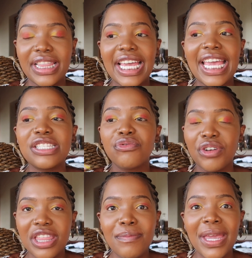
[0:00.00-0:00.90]
Like, it's
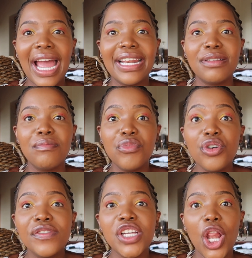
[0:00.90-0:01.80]
rhythmic and it
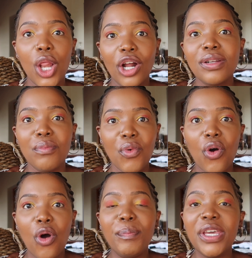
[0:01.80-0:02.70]
moves a lot
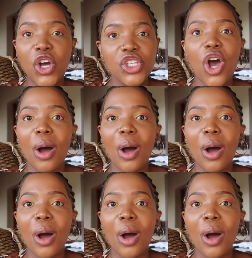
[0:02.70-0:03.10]
more because